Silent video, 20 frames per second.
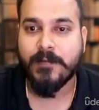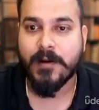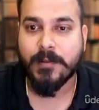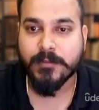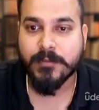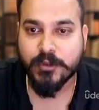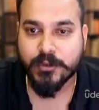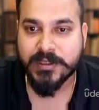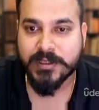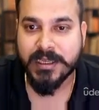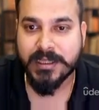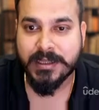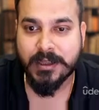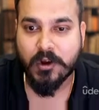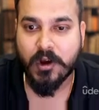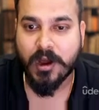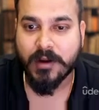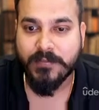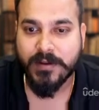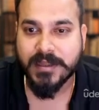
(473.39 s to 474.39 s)
from using
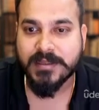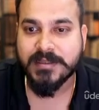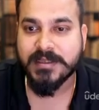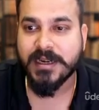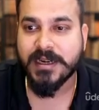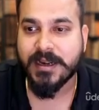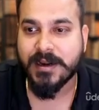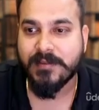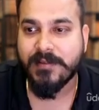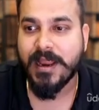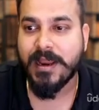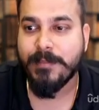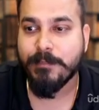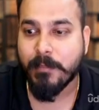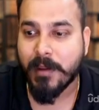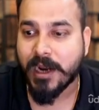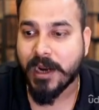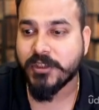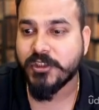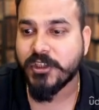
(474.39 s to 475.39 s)
the confidence interval
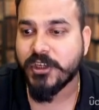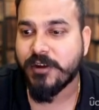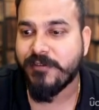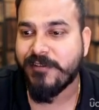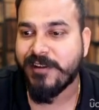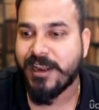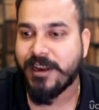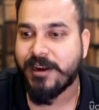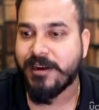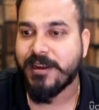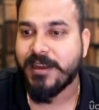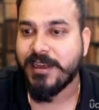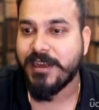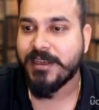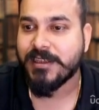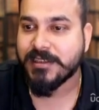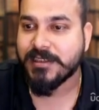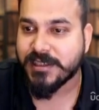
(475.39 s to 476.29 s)
and margin of error.